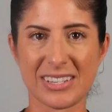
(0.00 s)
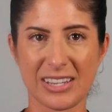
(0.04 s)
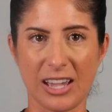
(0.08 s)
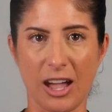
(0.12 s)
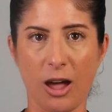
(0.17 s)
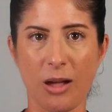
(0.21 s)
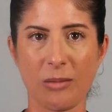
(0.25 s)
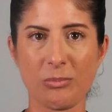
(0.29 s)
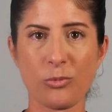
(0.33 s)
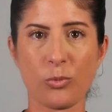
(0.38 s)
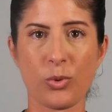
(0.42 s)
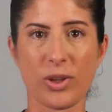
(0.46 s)

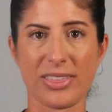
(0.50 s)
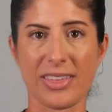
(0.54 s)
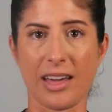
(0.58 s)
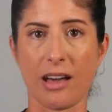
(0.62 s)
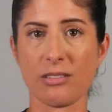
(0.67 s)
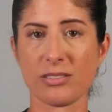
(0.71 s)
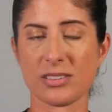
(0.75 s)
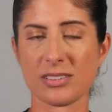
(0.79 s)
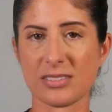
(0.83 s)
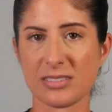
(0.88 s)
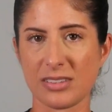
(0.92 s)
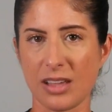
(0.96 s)
come
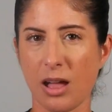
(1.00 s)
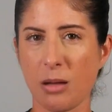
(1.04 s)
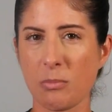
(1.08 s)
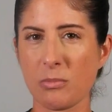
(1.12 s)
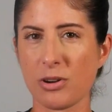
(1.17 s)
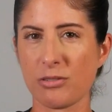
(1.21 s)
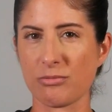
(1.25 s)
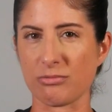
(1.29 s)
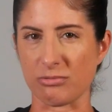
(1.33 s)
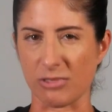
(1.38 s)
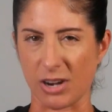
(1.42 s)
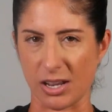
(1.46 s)
without
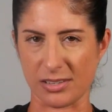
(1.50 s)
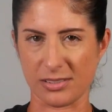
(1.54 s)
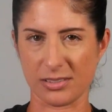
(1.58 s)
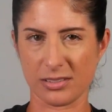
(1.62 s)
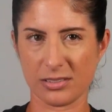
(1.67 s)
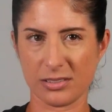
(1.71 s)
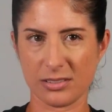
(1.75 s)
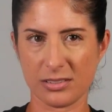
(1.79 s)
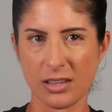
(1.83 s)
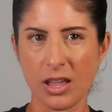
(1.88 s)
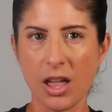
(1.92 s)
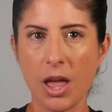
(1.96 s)
some
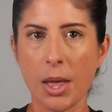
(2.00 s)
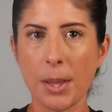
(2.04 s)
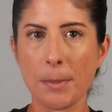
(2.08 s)
risks.